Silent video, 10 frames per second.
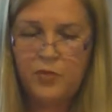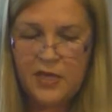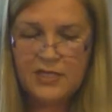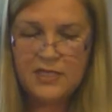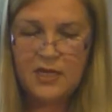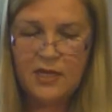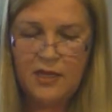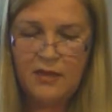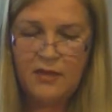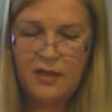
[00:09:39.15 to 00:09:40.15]

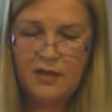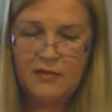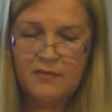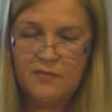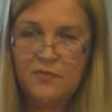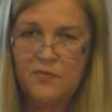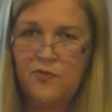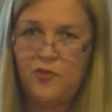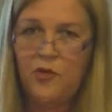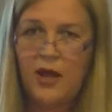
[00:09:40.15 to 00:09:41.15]
basically,
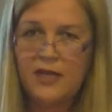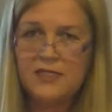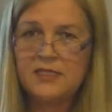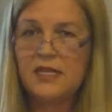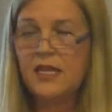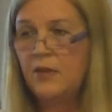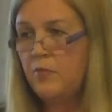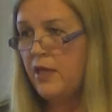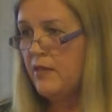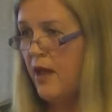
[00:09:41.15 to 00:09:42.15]
for us, it's like a
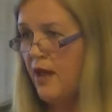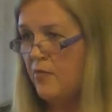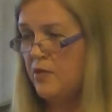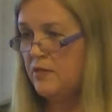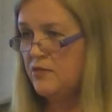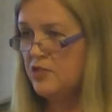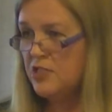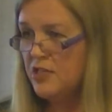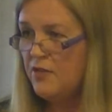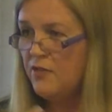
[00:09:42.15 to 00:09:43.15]
bad habit.
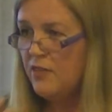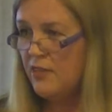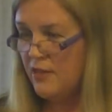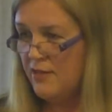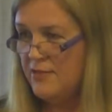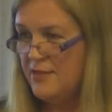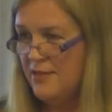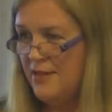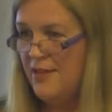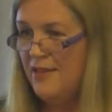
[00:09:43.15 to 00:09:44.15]
Just leaving
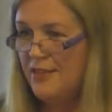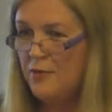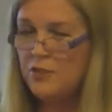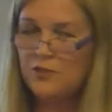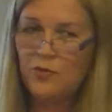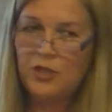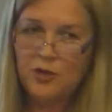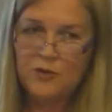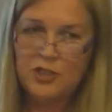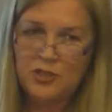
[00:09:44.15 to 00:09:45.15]
things that we
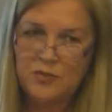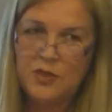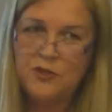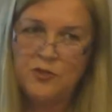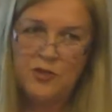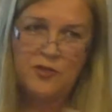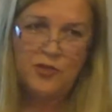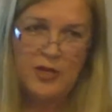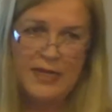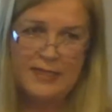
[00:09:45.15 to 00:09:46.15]
know we should be doing
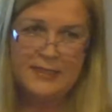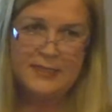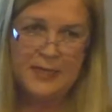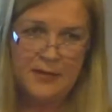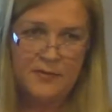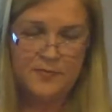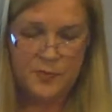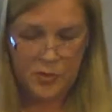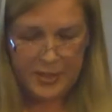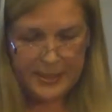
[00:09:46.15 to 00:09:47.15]
for another time,
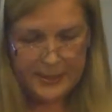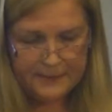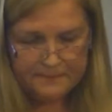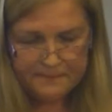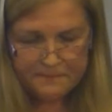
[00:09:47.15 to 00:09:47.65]
okay?